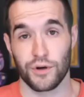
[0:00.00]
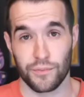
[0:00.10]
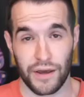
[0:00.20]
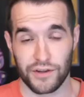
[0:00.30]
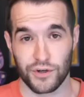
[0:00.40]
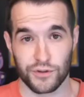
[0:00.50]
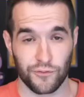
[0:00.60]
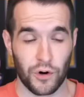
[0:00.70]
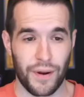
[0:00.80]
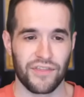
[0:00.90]
by the chosen
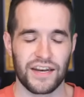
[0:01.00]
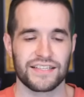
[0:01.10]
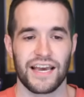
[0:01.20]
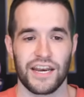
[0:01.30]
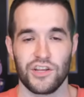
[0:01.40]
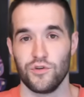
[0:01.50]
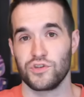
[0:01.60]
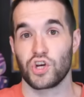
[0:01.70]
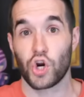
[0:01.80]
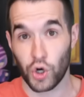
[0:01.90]
format. They decided to
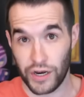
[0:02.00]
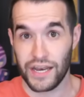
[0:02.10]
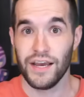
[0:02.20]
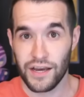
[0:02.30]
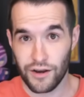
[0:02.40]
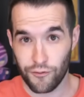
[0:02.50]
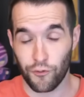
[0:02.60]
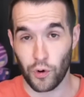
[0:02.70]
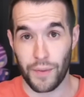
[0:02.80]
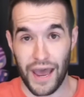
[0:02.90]
use the current
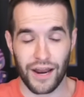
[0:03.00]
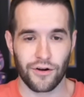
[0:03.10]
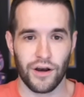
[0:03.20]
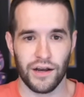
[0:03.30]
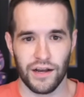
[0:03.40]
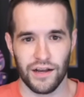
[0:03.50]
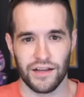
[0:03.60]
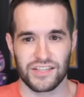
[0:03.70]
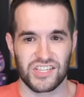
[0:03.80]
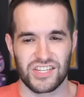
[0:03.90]
format
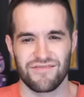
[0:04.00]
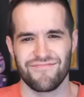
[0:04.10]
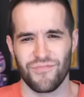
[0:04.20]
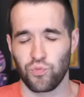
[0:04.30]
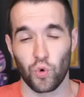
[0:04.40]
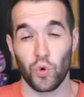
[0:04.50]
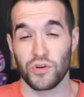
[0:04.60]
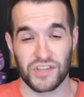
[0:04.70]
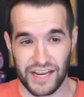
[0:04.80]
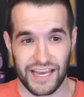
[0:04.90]

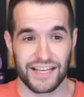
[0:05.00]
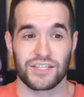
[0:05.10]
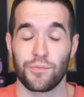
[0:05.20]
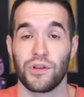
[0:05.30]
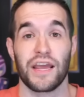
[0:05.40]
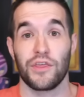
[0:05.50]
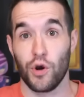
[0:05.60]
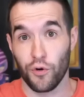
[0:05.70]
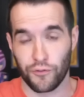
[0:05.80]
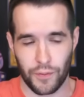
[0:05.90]
rules, I guess, to play the
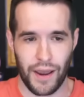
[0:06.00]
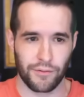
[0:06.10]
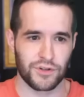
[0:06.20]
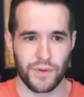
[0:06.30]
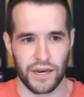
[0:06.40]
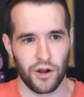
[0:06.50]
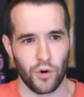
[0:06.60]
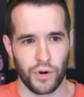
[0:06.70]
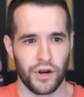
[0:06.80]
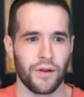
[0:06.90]
old format, which made it
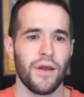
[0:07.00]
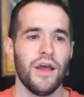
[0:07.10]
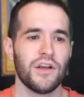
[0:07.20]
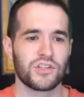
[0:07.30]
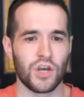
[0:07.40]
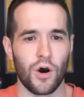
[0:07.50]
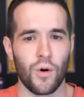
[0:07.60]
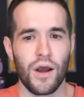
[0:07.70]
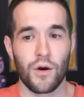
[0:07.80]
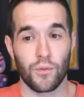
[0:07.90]
all weird.
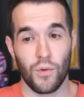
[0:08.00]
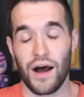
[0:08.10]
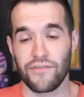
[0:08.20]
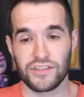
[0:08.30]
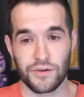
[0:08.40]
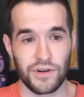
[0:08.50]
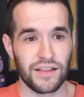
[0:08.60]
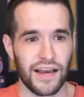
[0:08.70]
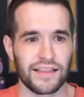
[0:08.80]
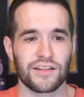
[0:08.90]
So obviously we
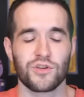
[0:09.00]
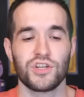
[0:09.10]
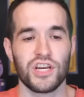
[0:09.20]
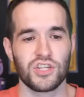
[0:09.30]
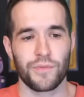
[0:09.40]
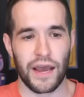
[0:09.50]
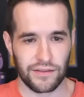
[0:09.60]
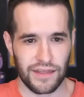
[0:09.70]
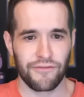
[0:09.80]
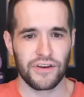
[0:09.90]
didn't like that. So they changed it
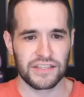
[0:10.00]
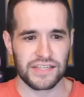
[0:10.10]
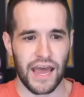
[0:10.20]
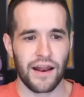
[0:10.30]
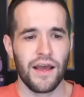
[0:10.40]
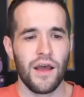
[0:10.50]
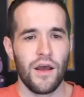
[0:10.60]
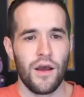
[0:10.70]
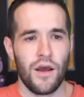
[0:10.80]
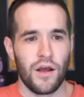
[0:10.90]
back. They fixed that.
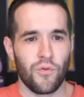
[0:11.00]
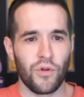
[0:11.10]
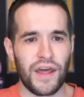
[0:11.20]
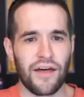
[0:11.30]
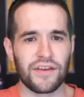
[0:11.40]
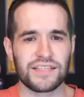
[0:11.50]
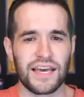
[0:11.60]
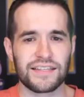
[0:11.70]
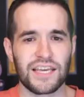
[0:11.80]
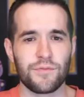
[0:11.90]
Well, now they
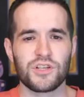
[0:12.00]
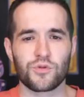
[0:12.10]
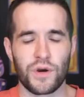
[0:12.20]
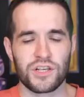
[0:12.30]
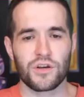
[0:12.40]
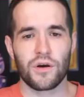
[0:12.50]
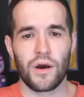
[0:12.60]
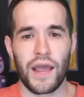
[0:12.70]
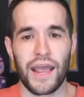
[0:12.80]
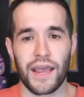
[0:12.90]
said it's going to be Swiss
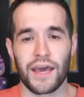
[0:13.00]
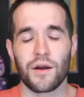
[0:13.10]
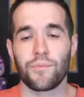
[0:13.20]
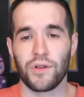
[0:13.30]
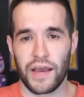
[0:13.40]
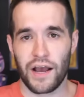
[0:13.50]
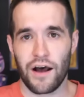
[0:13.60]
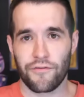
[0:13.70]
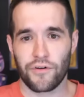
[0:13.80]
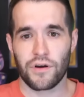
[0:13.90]
and
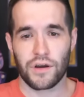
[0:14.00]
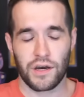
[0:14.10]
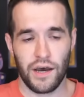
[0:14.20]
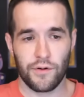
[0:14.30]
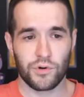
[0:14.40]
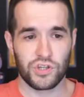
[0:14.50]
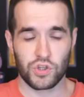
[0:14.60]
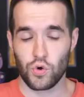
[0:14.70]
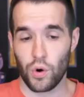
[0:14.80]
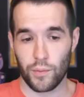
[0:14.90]
playoff cut, which
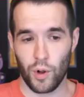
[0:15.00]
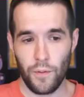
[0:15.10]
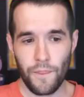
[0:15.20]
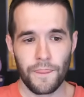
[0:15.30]
is normal,